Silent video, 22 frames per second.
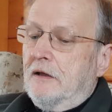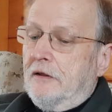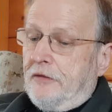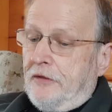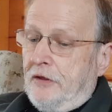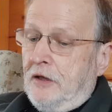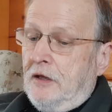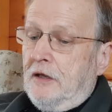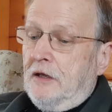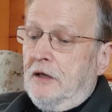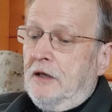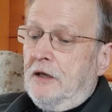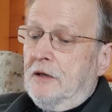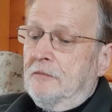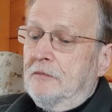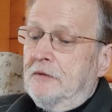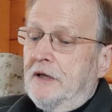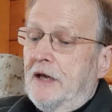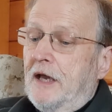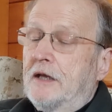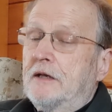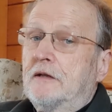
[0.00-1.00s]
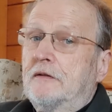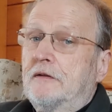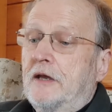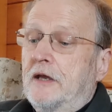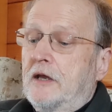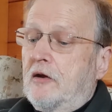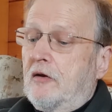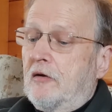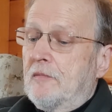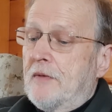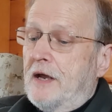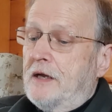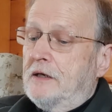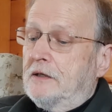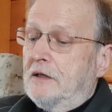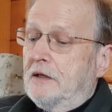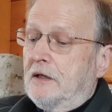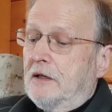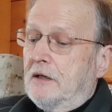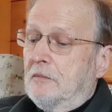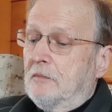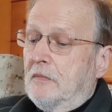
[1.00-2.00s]
they
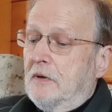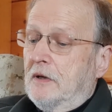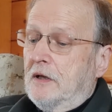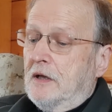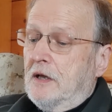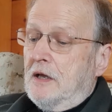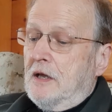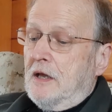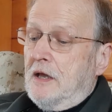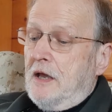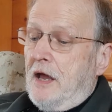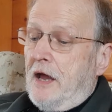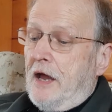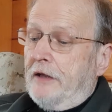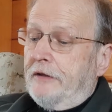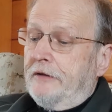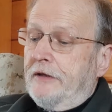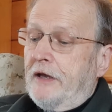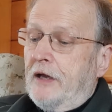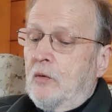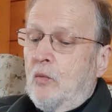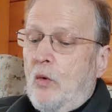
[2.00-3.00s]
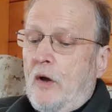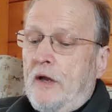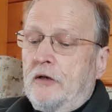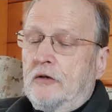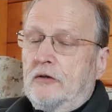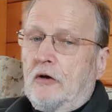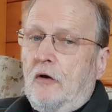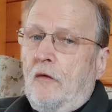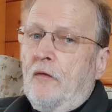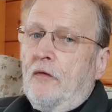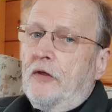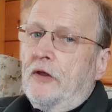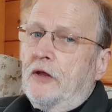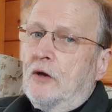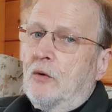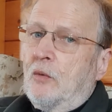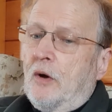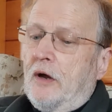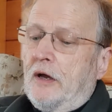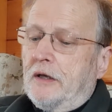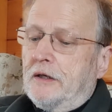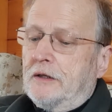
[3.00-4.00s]
cremated him and then went on their
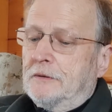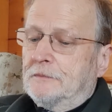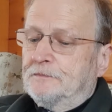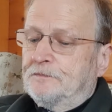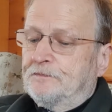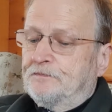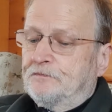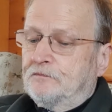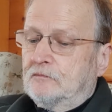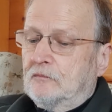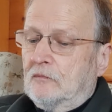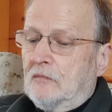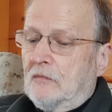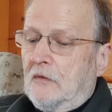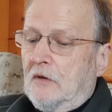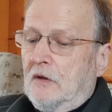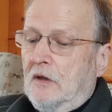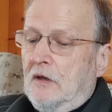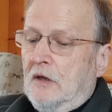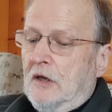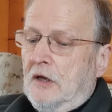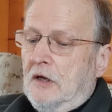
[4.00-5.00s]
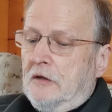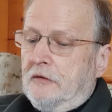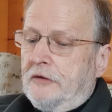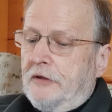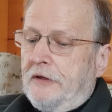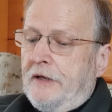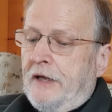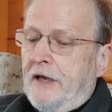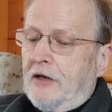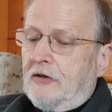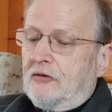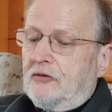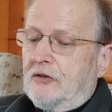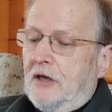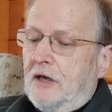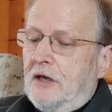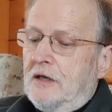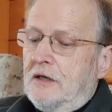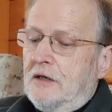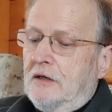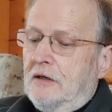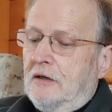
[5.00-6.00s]
way. The next
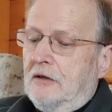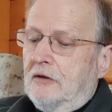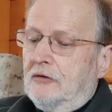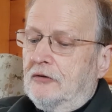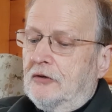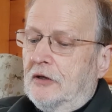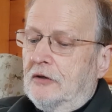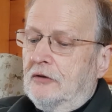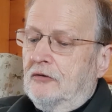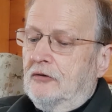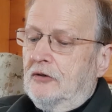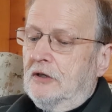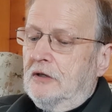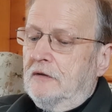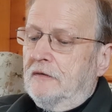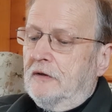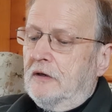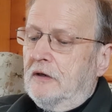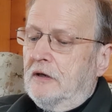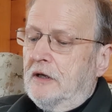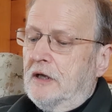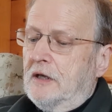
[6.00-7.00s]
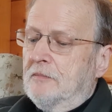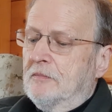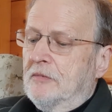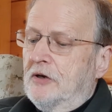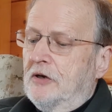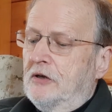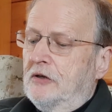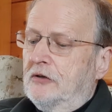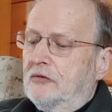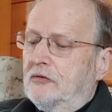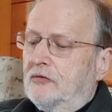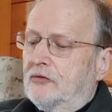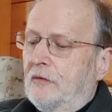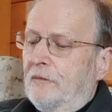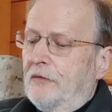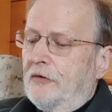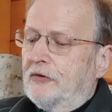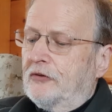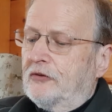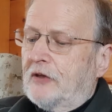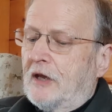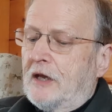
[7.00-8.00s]
day, Sanjeeva emerged from
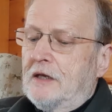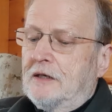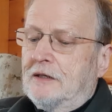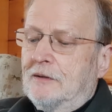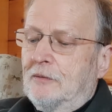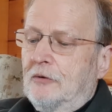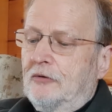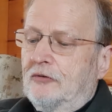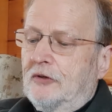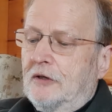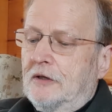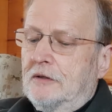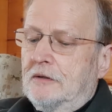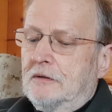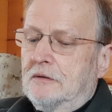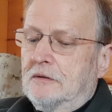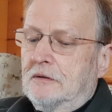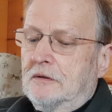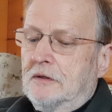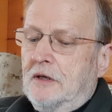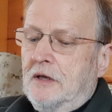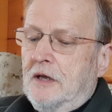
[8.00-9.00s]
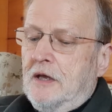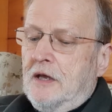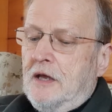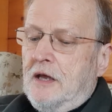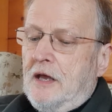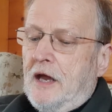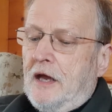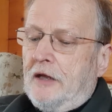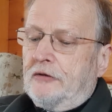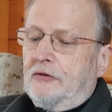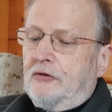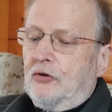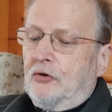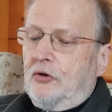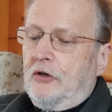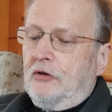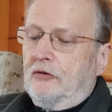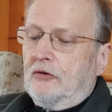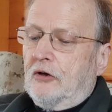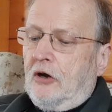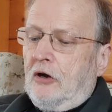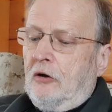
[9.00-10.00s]
the state he was in and took
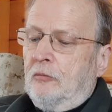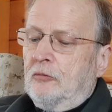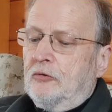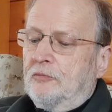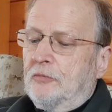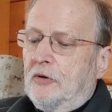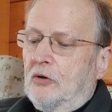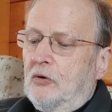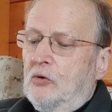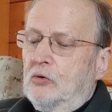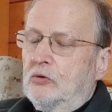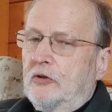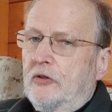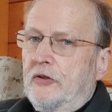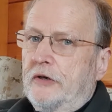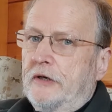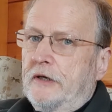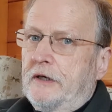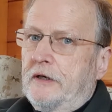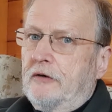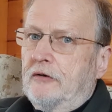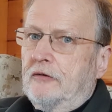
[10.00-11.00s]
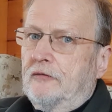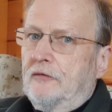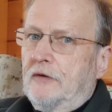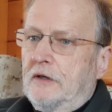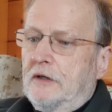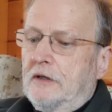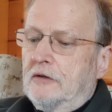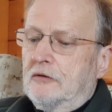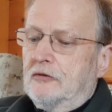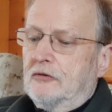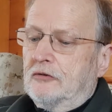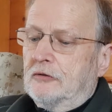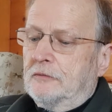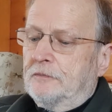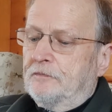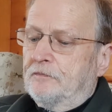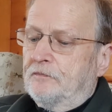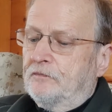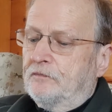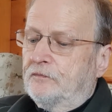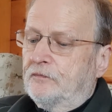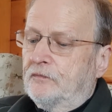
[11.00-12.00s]
his alms bowl to the nearest village.
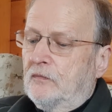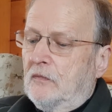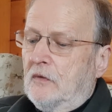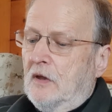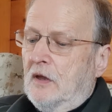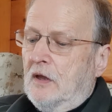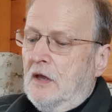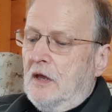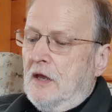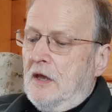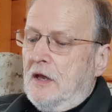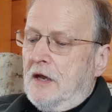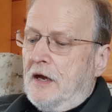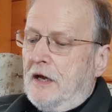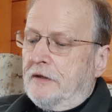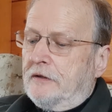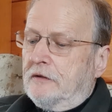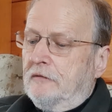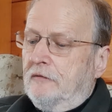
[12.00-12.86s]
And